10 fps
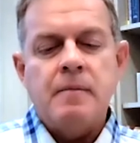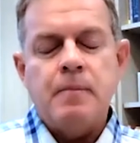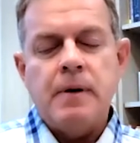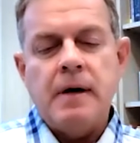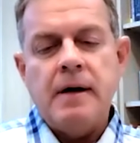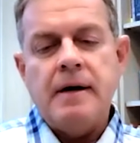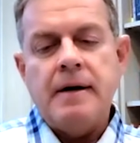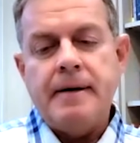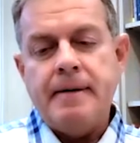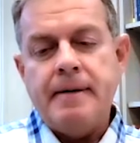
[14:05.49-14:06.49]
But
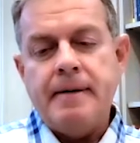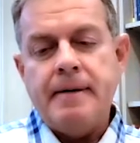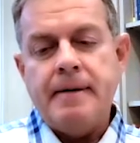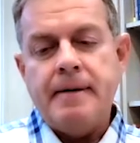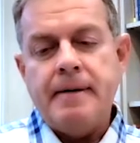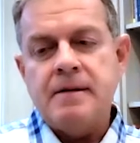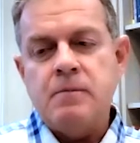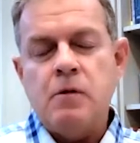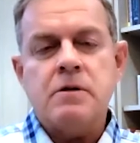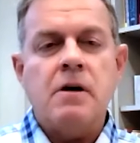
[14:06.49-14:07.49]
it's the
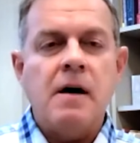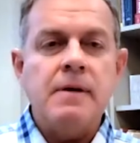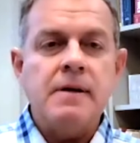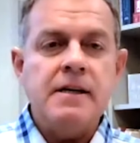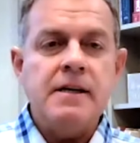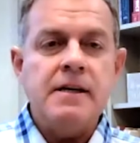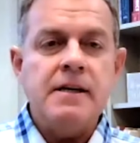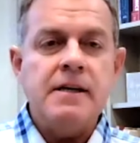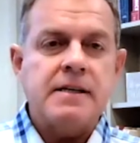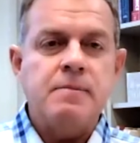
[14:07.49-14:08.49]
most common knee-jerk
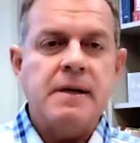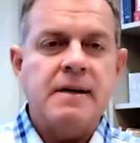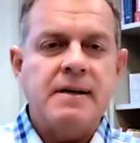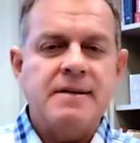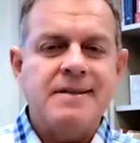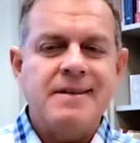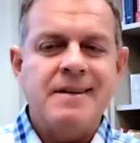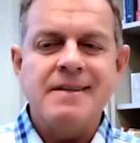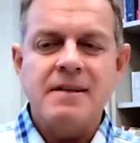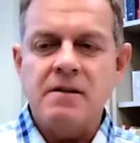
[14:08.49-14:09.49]
reaction because it
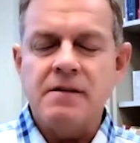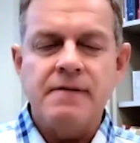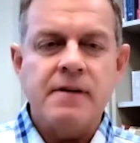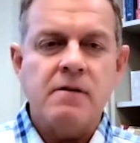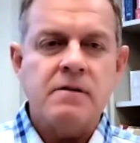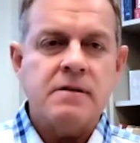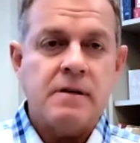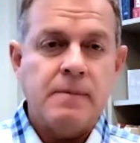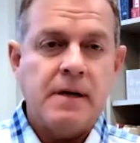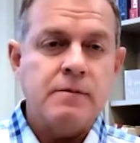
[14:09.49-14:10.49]
is a little difficult
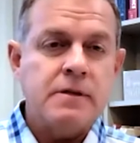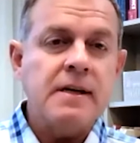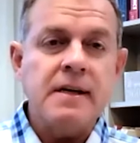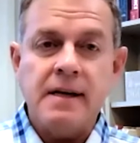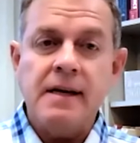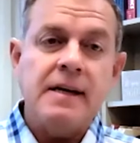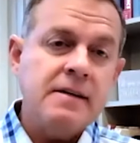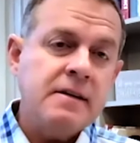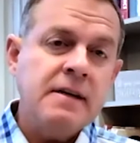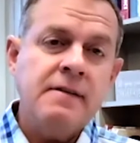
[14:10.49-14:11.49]
sometimes digging
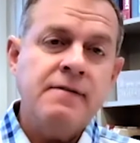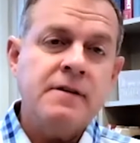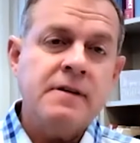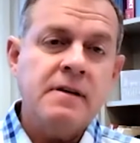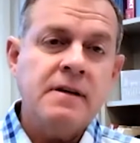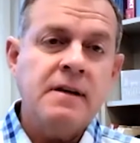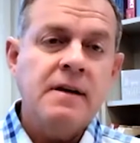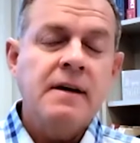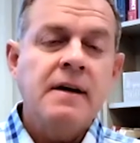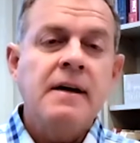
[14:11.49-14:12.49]
into infertility
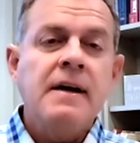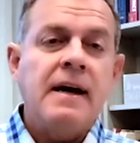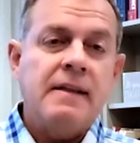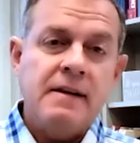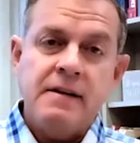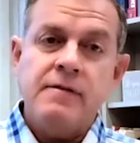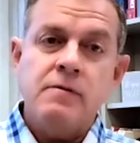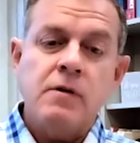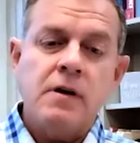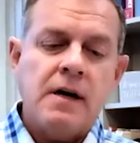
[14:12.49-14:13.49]
and the
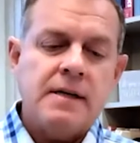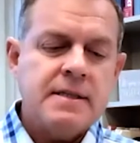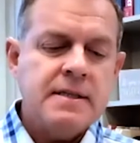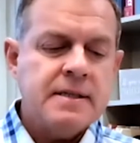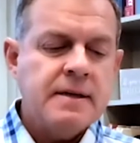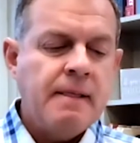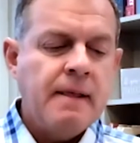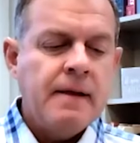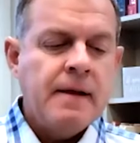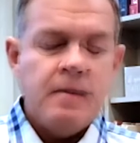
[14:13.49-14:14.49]
different root causes.
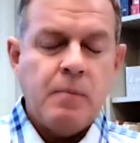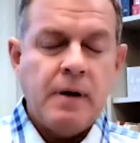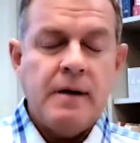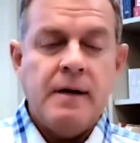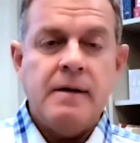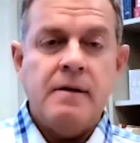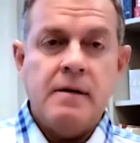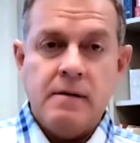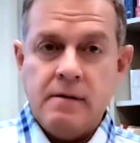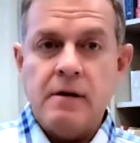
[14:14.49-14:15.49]
But
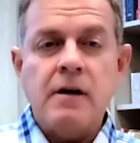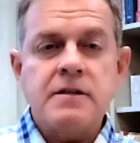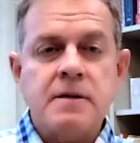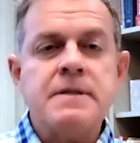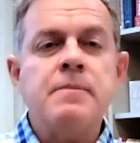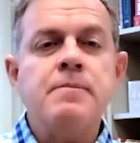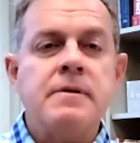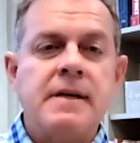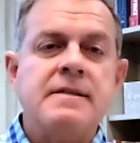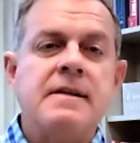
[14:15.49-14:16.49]
there are some
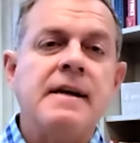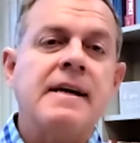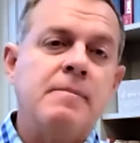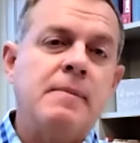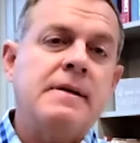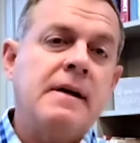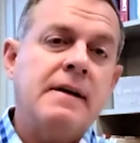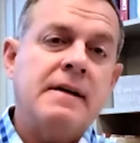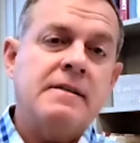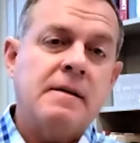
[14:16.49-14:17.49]
simple testing that can be done
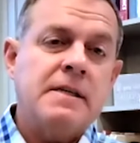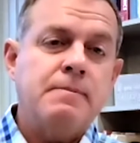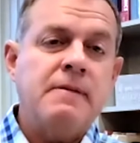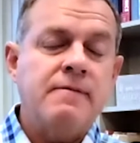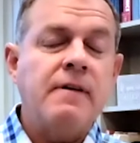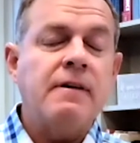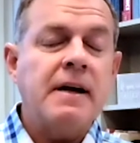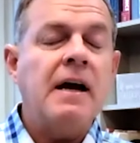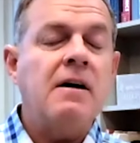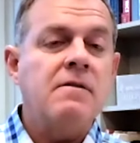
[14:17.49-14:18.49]
that can sometimes be
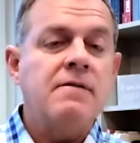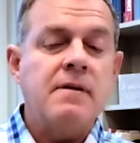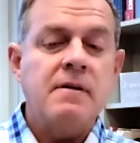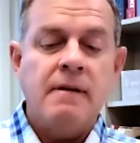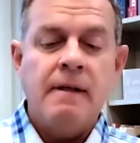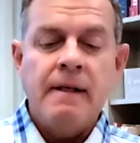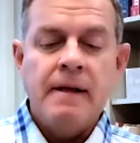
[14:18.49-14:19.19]
very helpful.